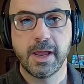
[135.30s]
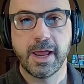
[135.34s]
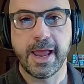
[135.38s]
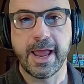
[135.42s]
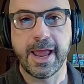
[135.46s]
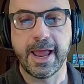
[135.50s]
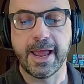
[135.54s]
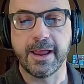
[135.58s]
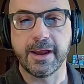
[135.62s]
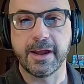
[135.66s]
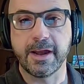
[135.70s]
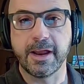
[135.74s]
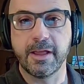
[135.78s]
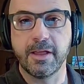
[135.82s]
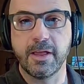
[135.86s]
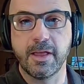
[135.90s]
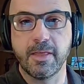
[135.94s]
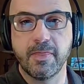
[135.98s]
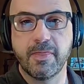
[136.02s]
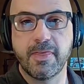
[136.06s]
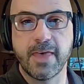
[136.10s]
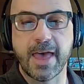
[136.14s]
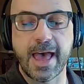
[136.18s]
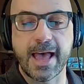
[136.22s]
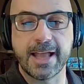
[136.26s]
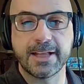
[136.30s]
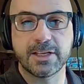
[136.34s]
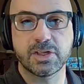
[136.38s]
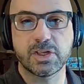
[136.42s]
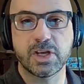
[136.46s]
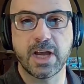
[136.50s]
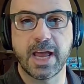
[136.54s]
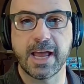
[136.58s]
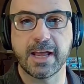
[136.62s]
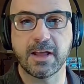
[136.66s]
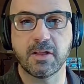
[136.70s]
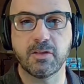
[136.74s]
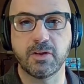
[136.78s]
and that
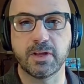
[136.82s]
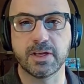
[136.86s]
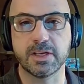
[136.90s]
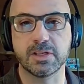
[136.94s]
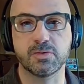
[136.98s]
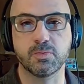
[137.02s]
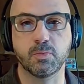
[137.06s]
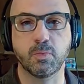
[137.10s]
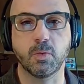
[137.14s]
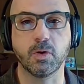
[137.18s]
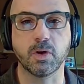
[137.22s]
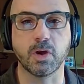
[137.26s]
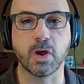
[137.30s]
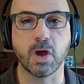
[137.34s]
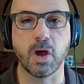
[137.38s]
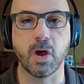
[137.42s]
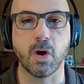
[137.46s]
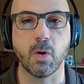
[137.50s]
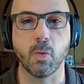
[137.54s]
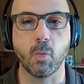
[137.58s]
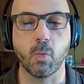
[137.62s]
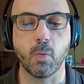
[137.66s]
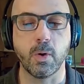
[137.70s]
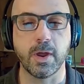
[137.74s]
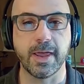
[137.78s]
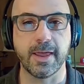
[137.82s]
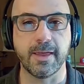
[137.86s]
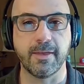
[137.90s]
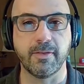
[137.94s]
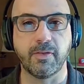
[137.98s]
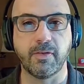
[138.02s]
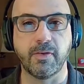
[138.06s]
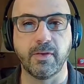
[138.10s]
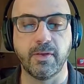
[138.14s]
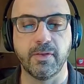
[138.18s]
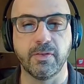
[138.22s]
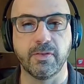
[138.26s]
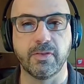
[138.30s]
checklist will go
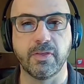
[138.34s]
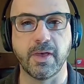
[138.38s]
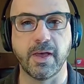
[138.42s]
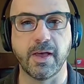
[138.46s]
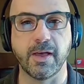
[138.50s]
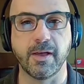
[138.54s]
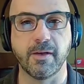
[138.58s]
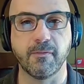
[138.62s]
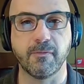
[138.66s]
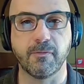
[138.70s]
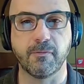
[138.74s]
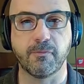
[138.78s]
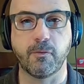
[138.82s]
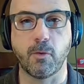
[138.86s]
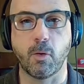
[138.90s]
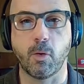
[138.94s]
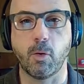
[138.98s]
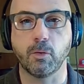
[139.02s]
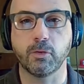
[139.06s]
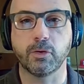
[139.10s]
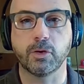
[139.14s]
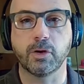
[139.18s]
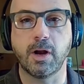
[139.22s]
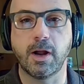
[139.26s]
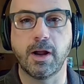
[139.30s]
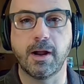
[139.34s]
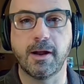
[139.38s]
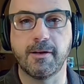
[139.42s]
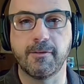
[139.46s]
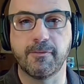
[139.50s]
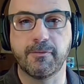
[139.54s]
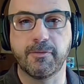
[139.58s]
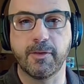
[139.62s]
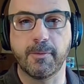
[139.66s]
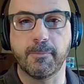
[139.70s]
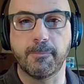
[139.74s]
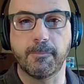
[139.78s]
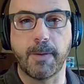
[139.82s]
with the folder of
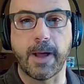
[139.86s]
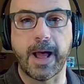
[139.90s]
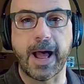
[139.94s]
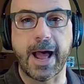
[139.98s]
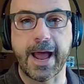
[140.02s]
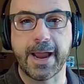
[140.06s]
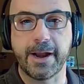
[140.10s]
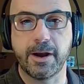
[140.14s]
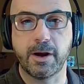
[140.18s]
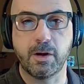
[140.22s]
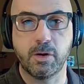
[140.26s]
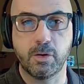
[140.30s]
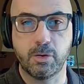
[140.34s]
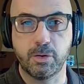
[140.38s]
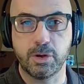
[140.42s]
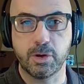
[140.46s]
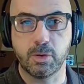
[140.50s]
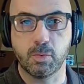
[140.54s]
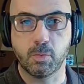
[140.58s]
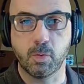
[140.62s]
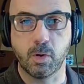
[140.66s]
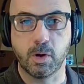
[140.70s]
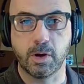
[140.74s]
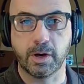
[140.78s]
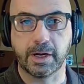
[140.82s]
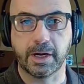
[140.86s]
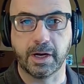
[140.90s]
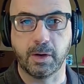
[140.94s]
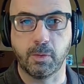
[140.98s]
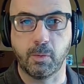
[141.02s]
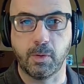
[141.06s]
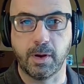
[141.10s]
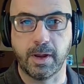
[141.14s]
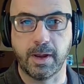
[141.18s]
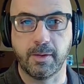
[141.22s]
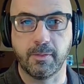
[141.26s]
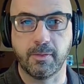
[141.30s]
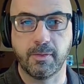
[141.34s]
the buyer who you're working
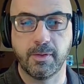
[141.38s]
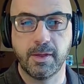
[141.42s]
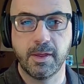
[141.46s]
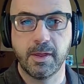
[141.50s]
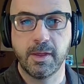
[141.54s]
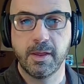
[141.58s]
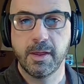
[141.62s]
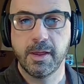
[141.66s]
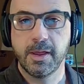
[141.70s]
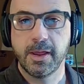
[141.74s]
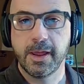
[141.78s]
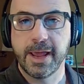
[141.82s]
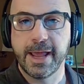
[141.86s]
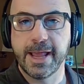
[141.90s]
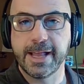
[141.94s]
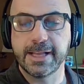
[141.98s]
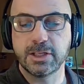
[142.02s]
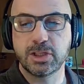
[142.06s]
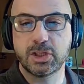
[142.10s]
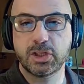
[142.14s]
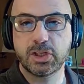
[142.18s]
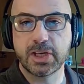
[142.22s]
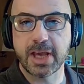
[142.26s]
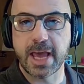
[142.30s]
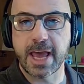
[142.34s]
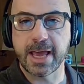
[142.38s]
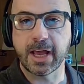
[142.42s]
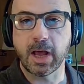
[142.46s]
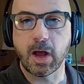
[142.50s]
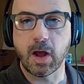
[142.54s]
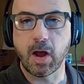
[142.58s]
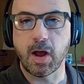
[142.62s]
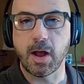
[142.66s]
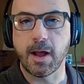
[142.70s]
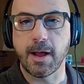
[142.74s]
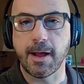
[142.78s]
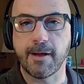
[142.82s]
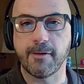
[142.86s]
with and check
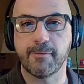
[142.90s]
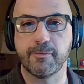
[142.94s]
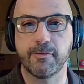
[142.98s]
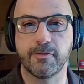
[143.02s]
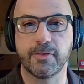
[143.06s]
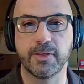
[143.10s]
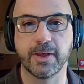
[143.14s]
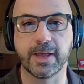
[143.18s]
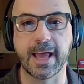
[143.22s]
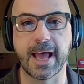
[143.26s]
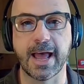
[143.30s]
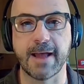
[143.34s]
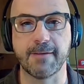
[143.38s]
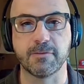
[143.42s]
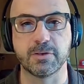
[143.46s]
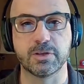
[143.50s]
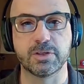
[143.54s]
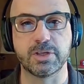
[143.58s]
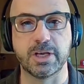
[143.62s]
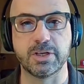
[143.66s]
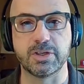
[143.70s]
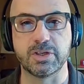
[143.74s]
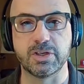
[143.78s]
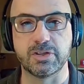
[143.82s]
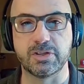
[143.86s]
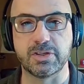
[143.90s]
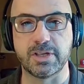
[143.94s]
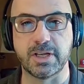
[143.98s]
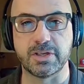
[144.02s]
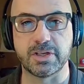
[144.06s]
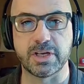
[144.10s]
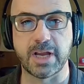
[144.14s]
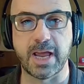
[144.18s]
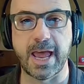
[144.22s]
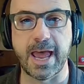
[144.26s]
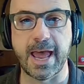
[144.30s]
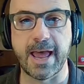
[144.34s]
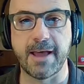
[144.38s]
off the conversations that
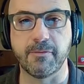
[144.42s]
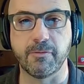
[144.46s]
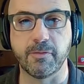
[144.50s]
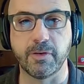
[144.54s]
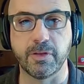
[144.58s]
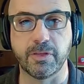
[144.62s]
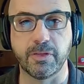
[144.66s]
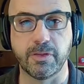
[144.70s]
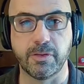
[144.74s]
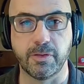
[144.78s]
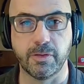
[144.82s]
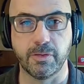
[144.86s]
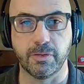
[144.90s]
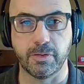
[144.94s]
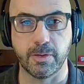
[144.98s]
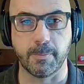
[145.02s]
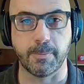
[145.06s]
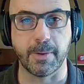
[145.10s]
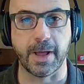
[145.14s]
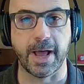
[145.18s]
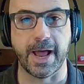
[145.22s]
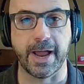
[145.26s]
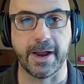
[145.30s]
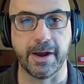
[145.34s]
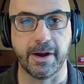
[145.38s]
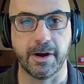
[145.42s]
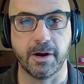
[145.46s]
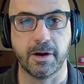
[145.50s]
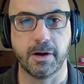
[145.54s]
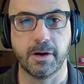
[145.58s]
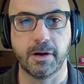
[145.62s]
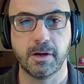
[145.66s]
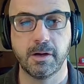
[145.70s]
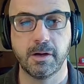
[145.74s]
you have with the buyer.